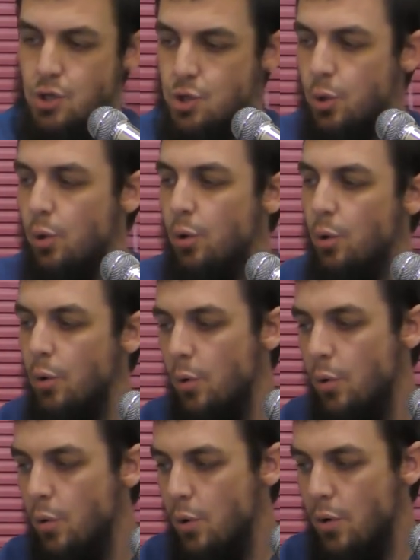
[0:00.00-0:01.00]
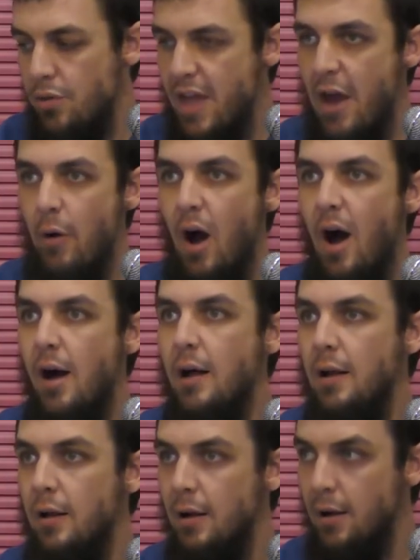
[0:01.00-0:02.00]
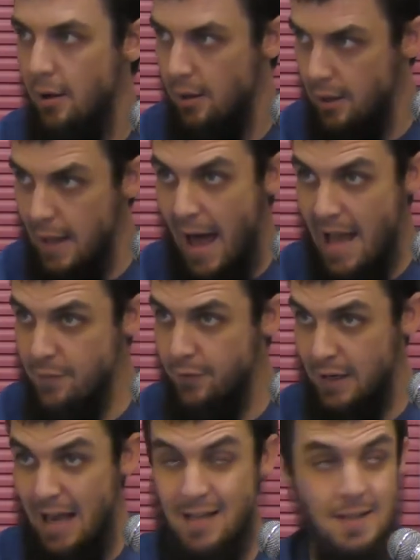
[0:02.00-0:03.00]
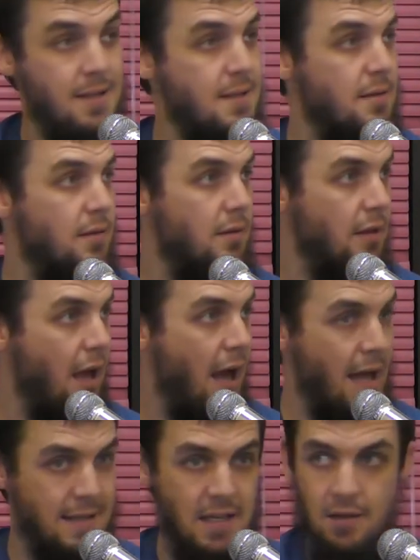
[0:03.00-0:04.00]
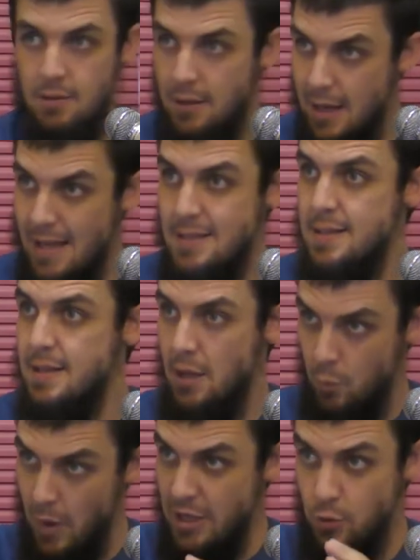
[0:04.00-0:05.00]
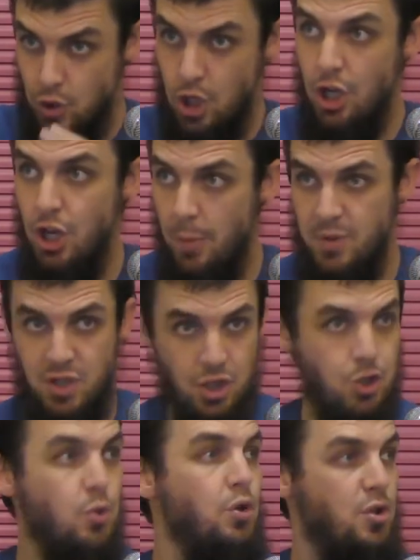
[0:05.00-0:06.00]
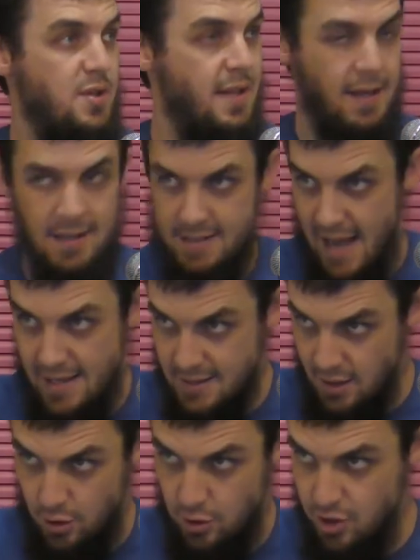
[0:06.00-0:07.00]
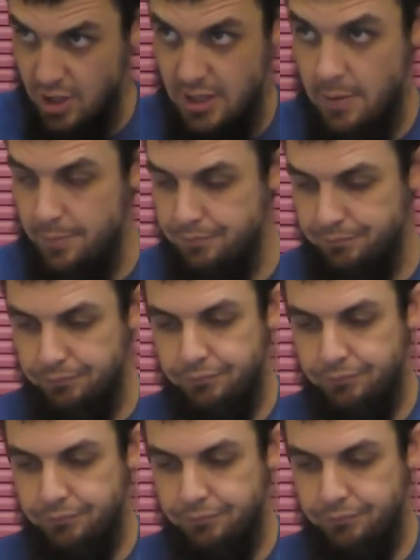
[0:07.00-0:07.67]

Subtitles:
So there are live classes, as in classes where you turn up as a student, you sit at a desk and you study.